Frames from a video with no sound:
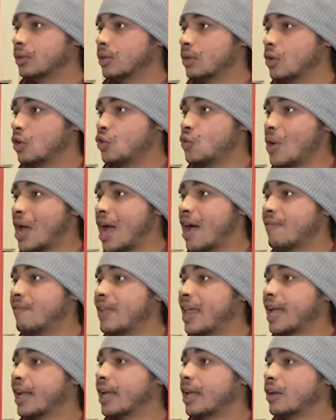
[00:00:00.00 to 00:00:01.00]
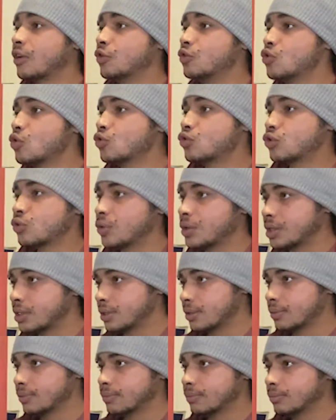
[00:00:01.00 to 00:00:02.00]
You have like no
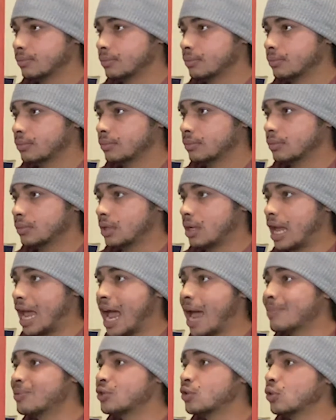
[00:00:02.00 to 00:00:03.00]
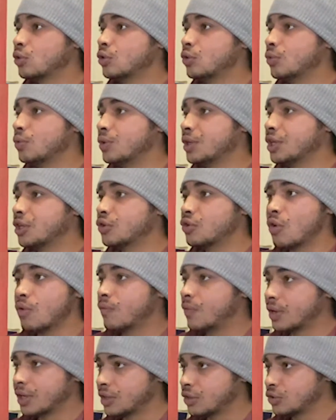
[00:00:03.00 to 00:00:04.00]
choice. Absolutely no
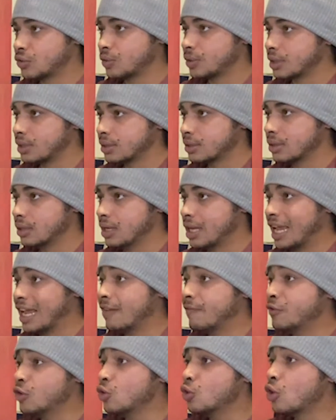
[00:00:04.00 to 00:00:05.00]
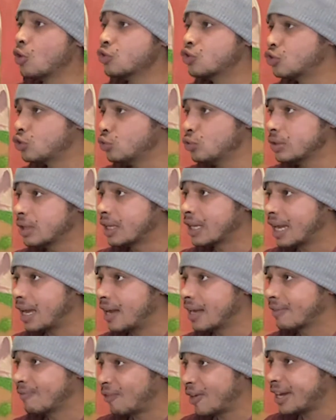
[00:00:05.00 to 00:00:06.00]
fucking choice. If you don't choose
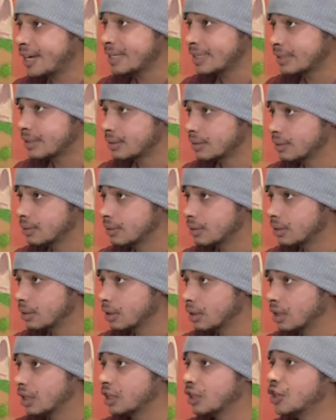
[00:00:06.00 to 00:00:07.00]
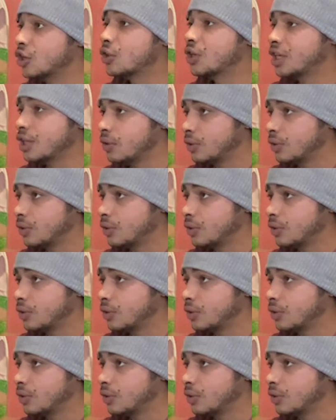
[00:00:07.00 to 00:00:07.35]
a race, they'll kill